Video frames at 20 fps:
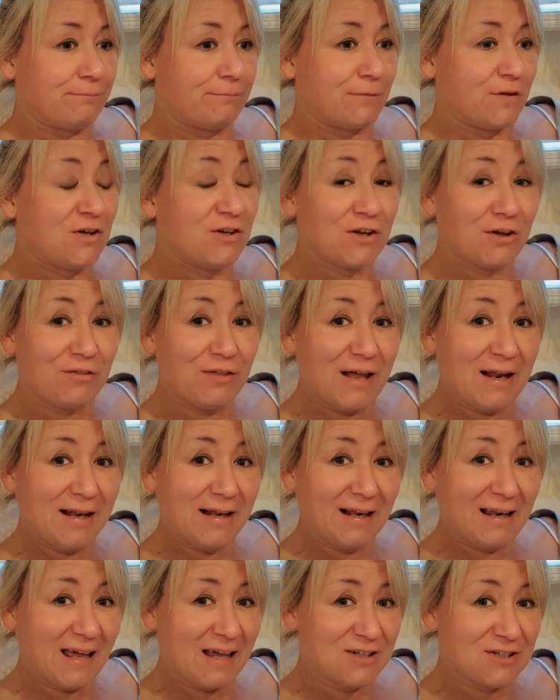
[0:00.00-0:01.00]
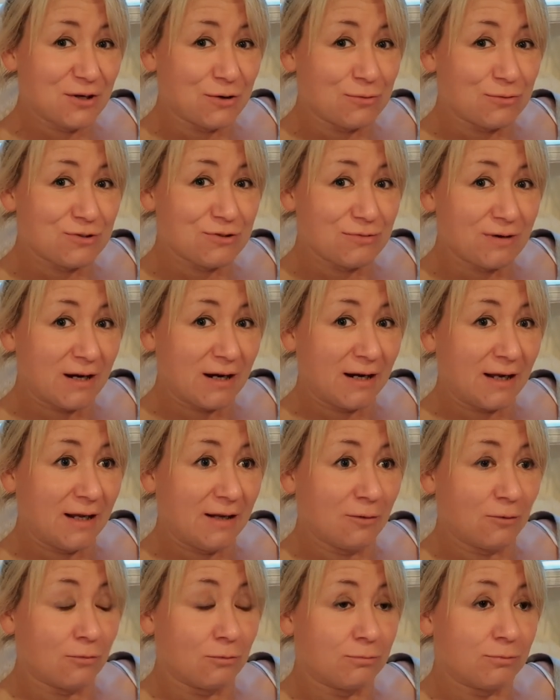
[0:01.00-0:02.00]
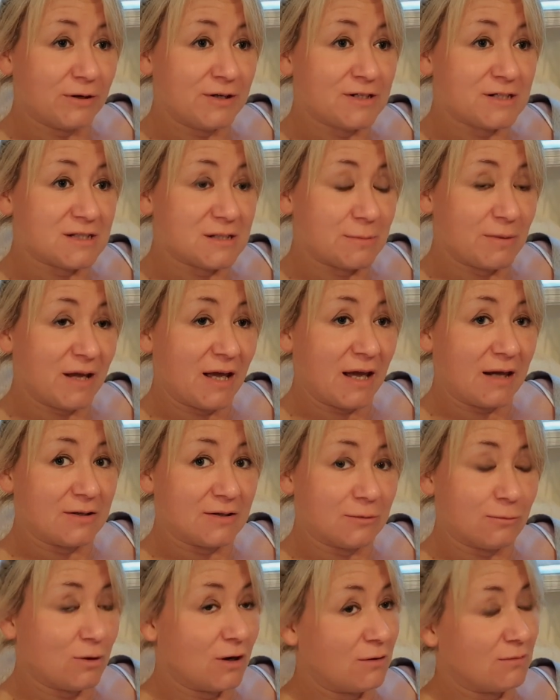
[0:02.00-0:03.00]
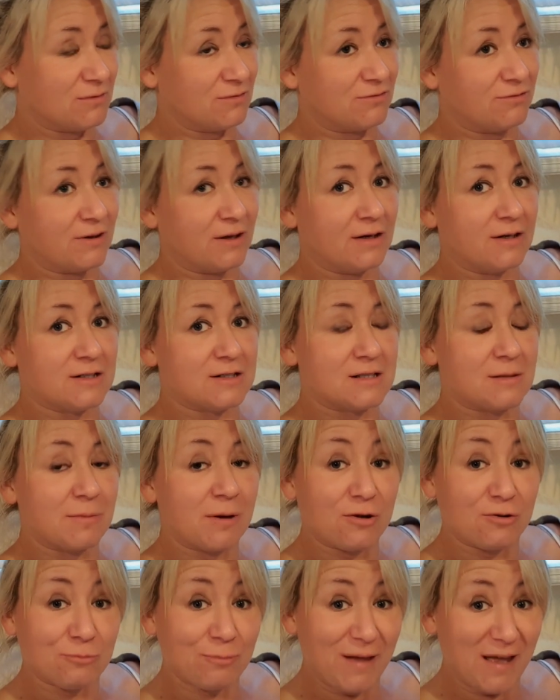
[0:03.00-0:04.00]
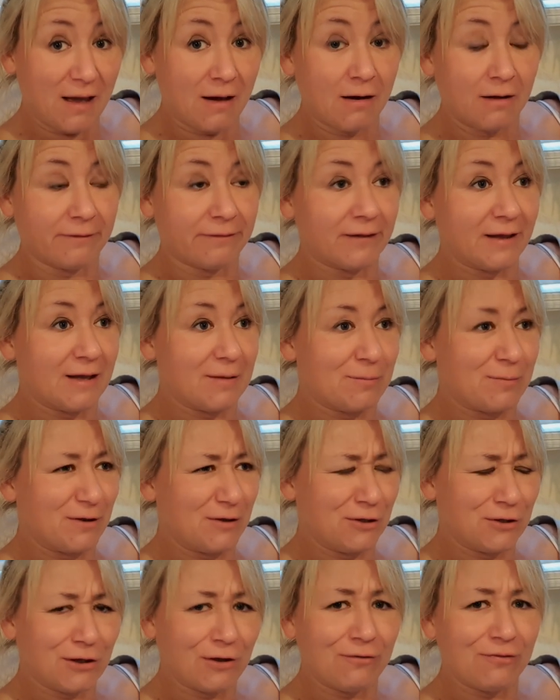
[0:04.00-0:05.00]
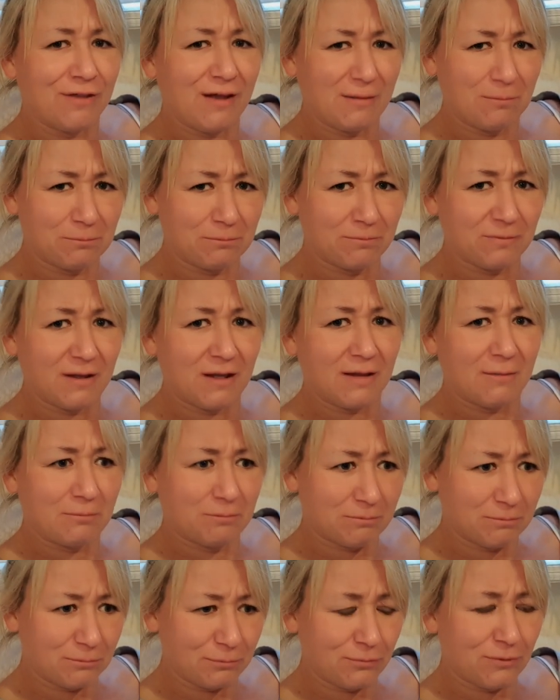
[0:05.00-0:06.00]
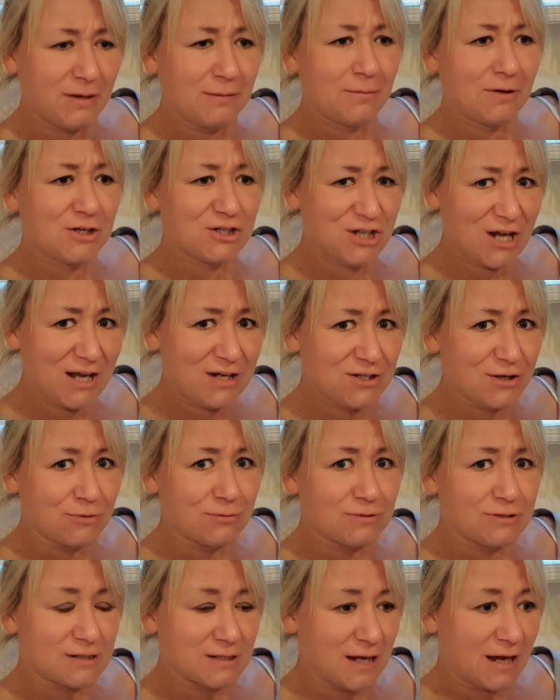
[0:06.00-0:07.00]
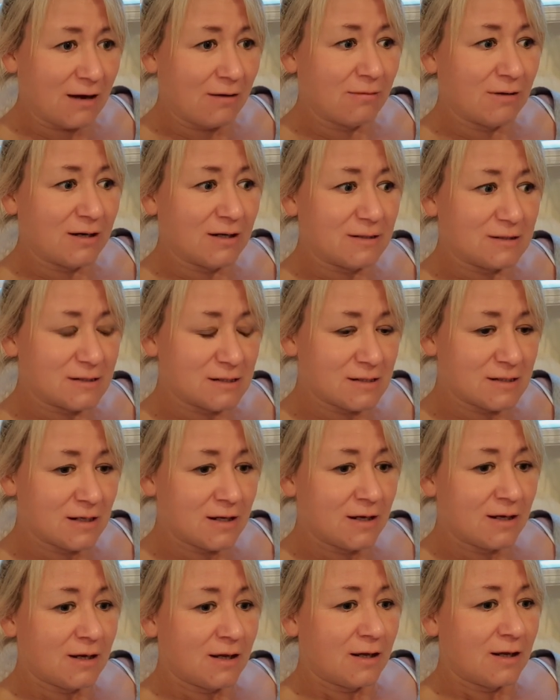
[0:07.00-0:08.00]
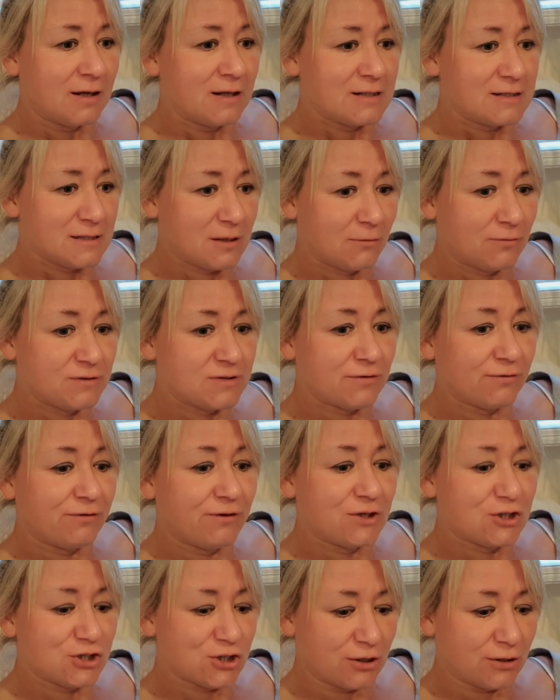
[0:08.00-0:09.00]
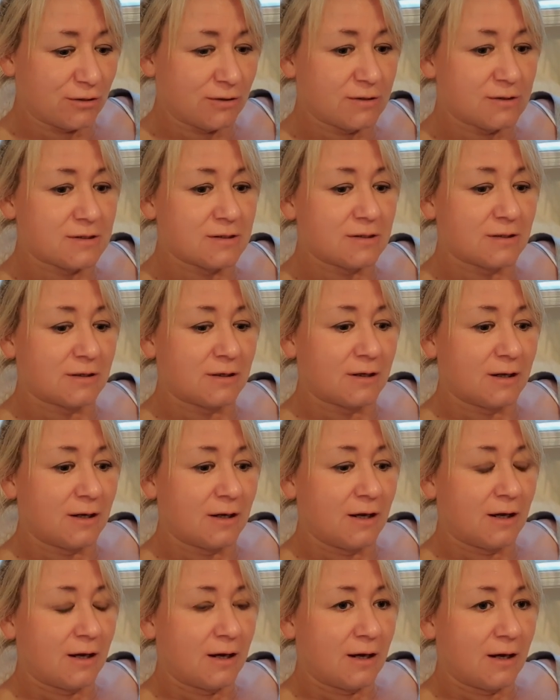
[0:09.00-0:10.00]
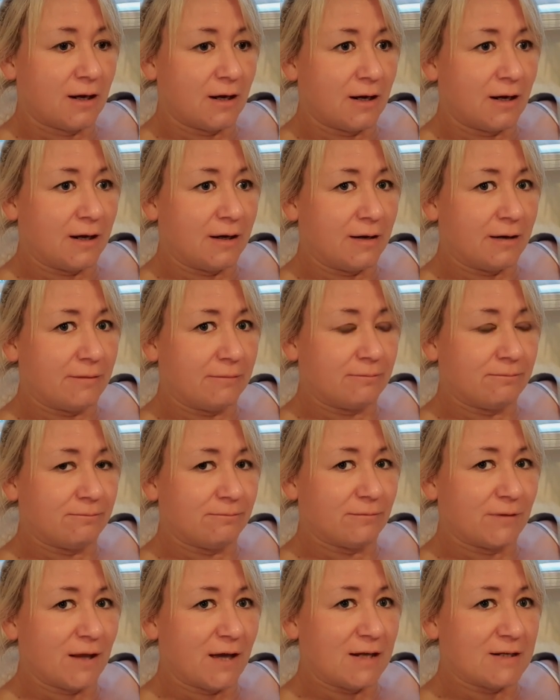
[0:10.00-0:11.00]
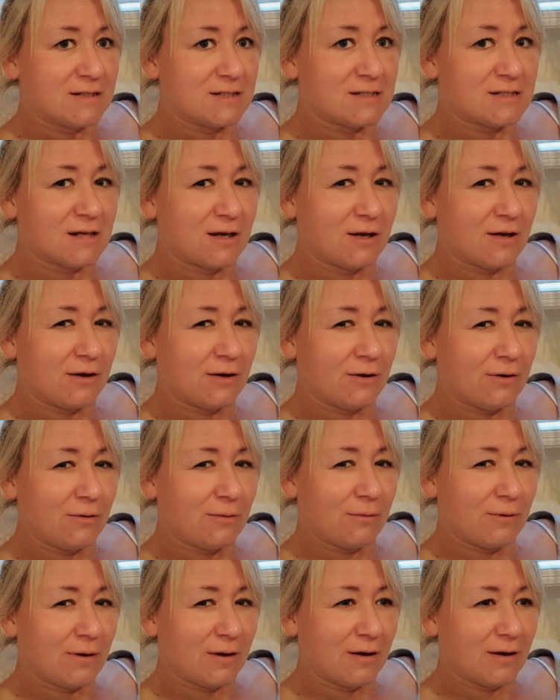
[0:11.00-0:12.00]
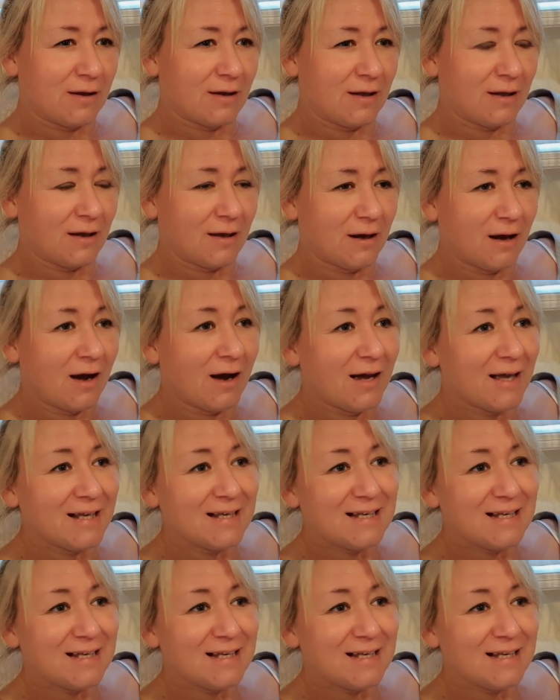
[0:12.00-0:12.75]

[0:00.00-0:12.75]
You know, they're little adults, really. Well, Brendan's a big adult. Well, in fairness, they're both big, aren't they? But, you know, they're pretty much adults now and self-sufficient. And so I